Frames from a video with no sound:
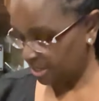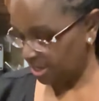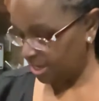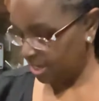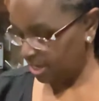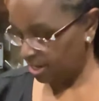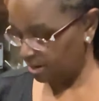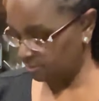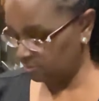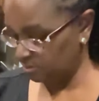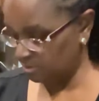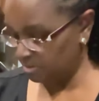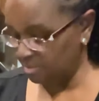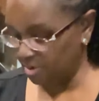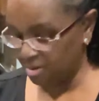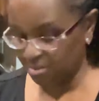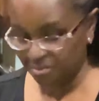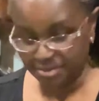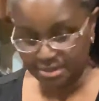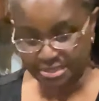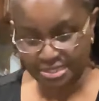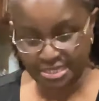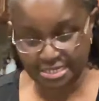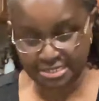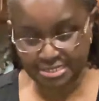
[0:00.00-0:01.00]
And remember,
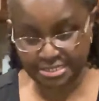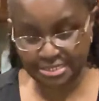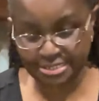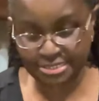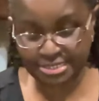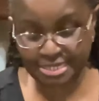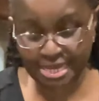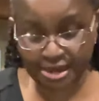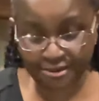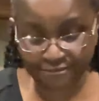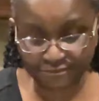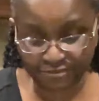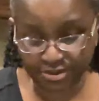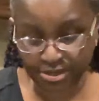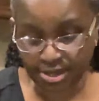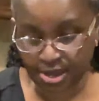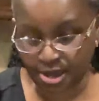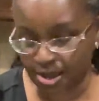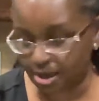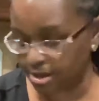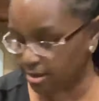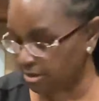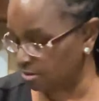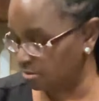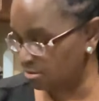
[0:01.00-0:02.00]
this is
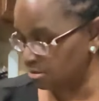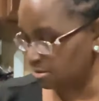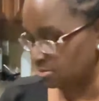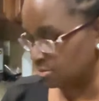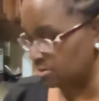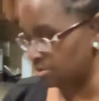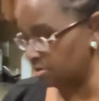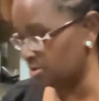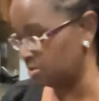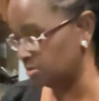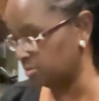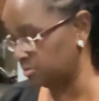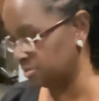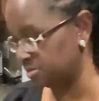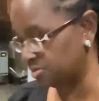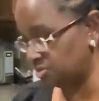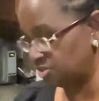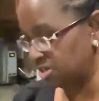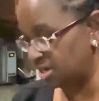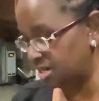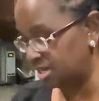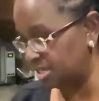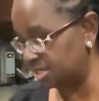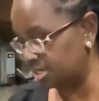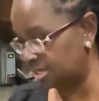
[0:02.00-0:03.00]
avocado oil. We're
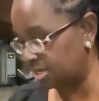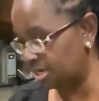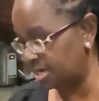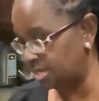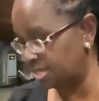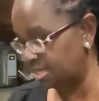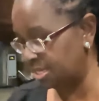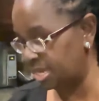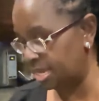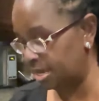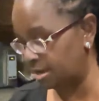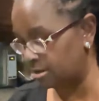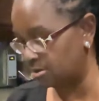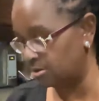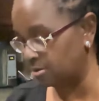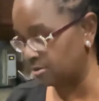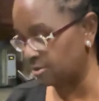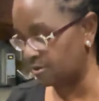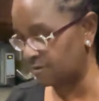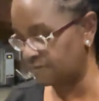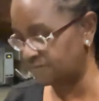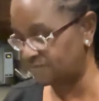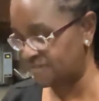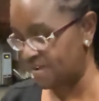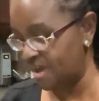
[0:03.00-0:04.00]
trying to cut down on our
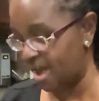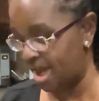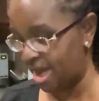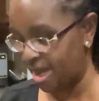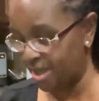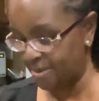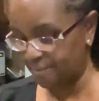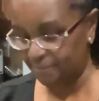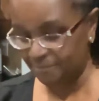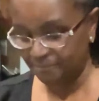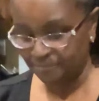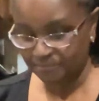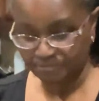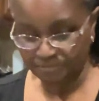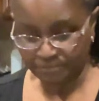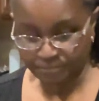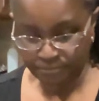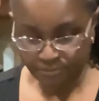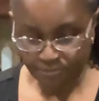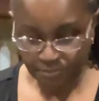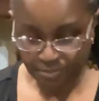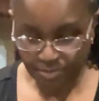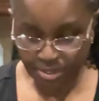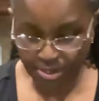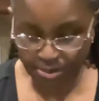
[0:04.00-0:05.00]
fat,
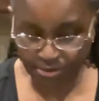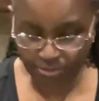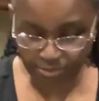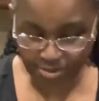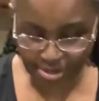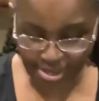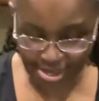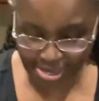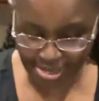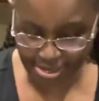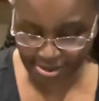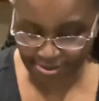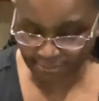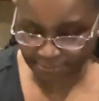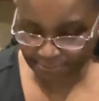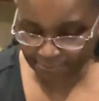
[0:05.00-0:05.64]
okay?